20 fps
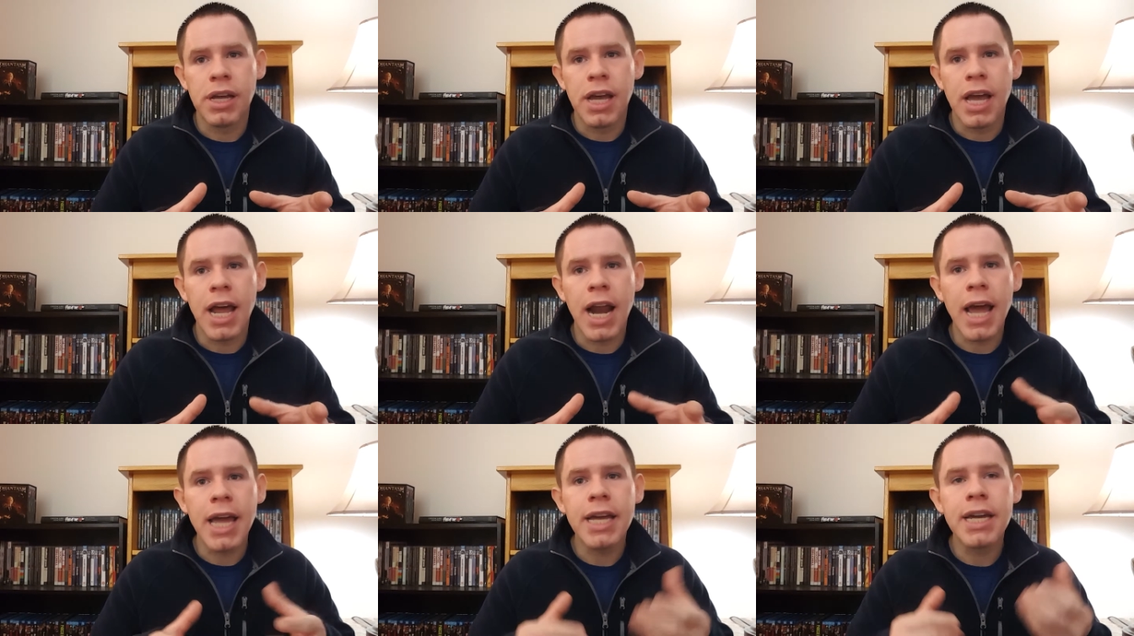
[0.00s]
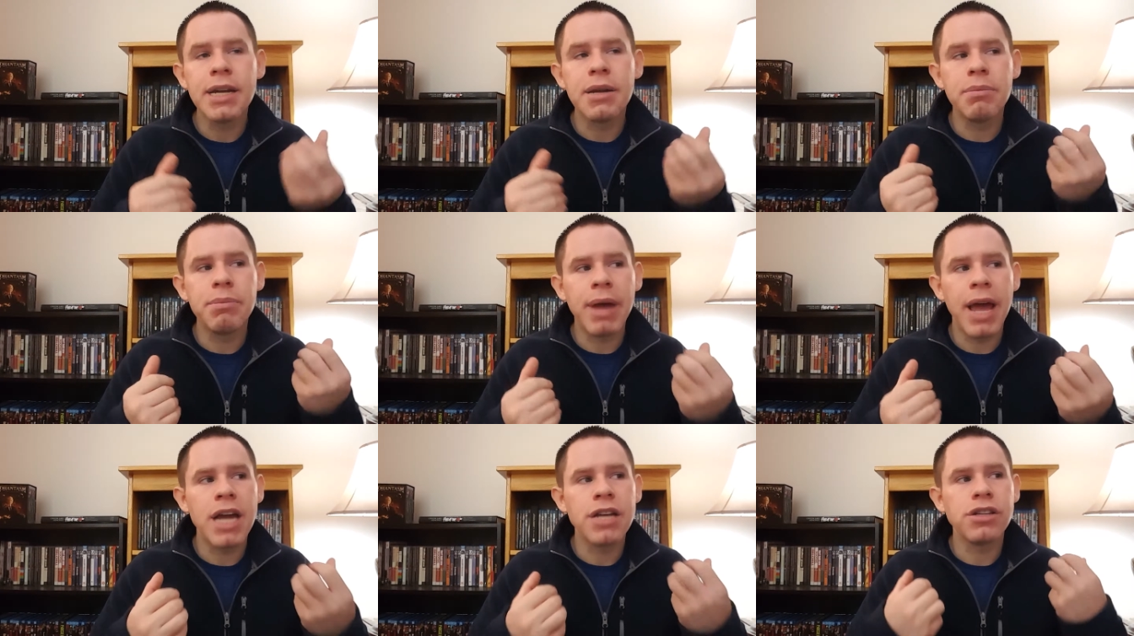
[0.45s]
And I can
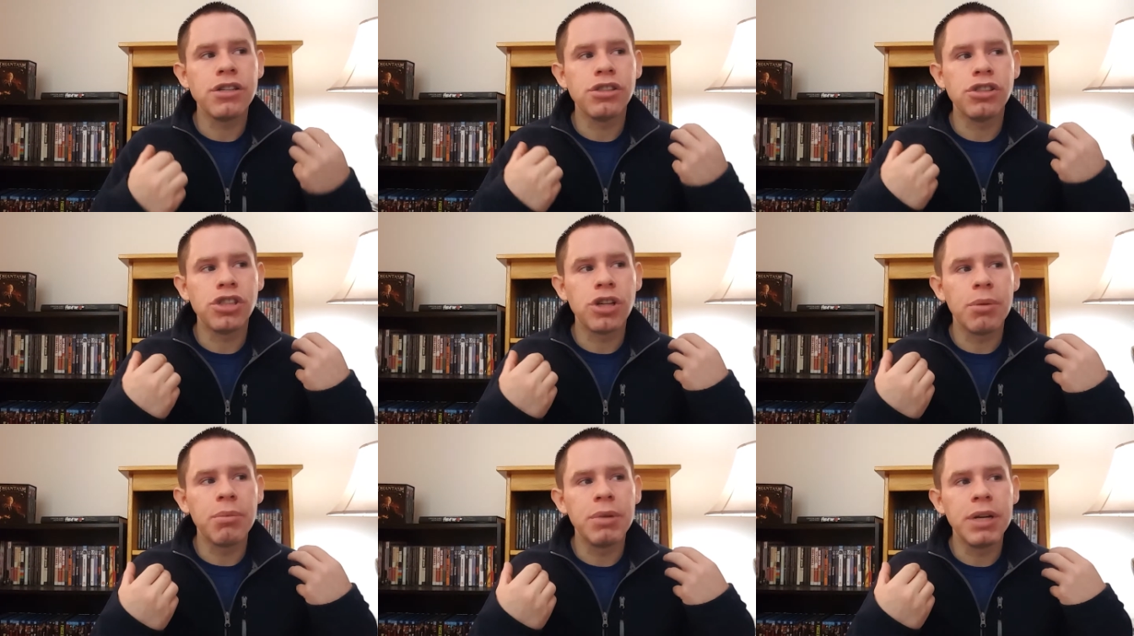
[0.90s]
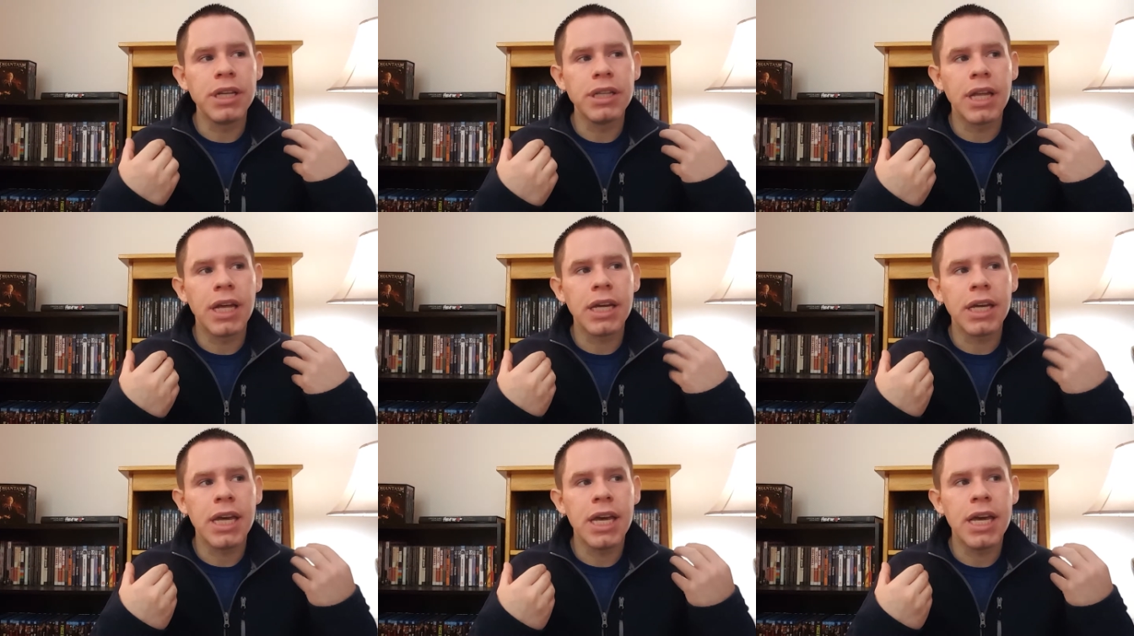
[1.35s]
imagine somebody
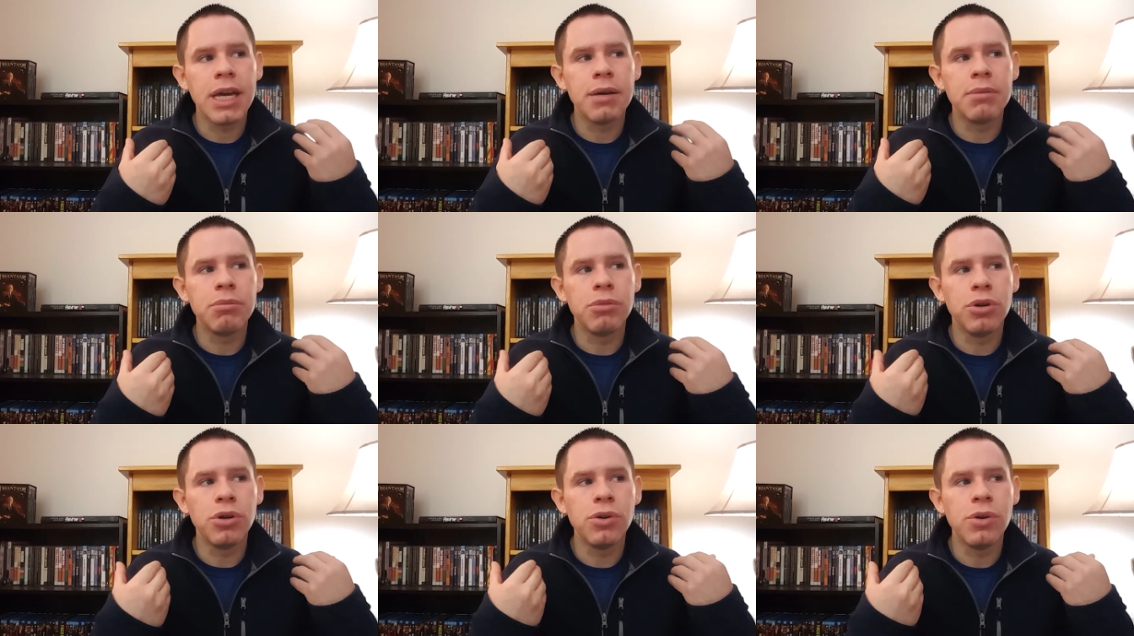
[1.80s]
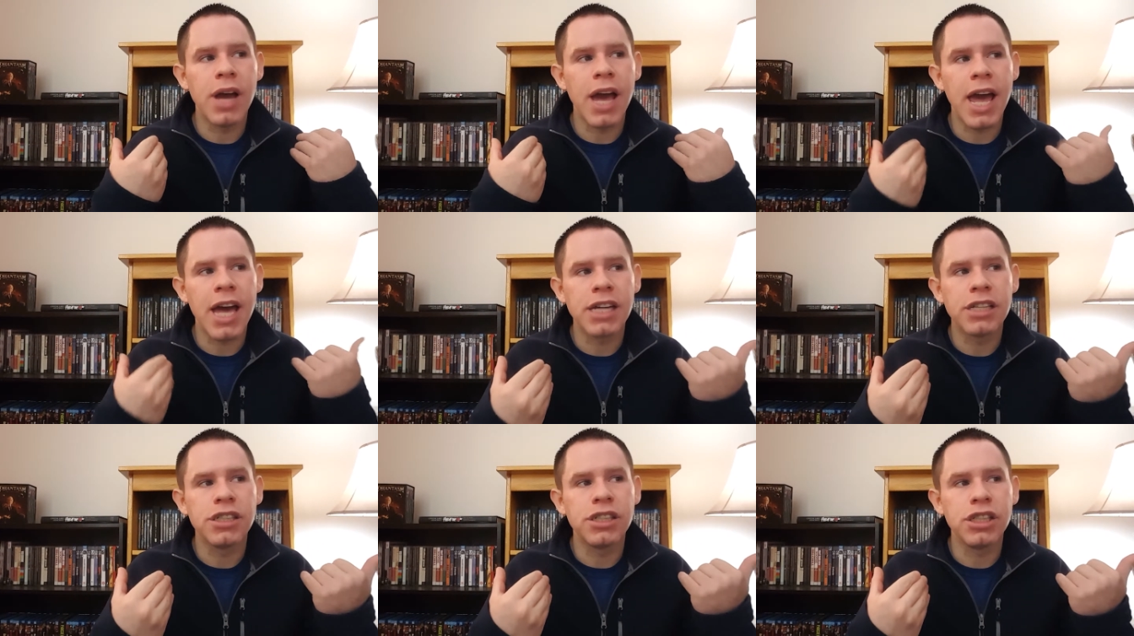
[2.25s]
like him who
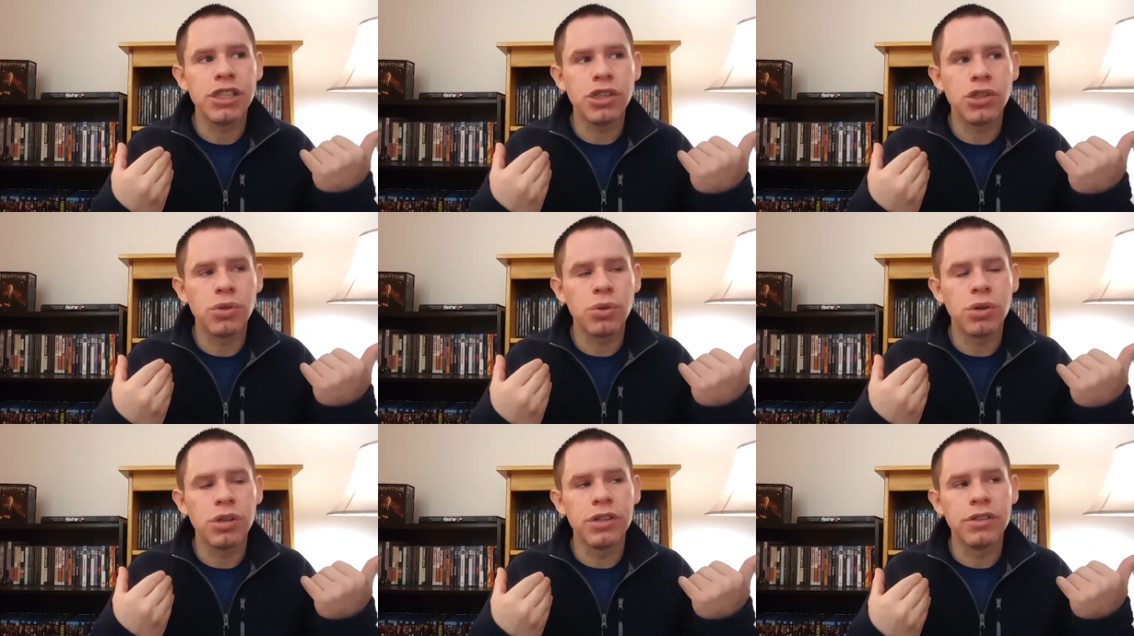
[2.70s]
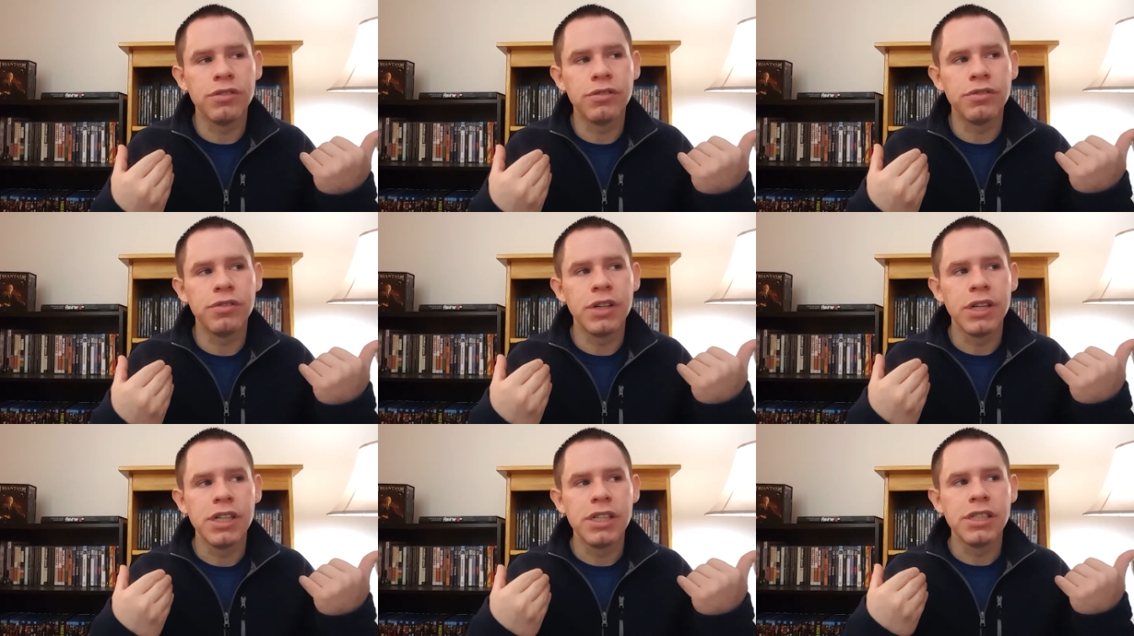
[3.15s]
has these sort of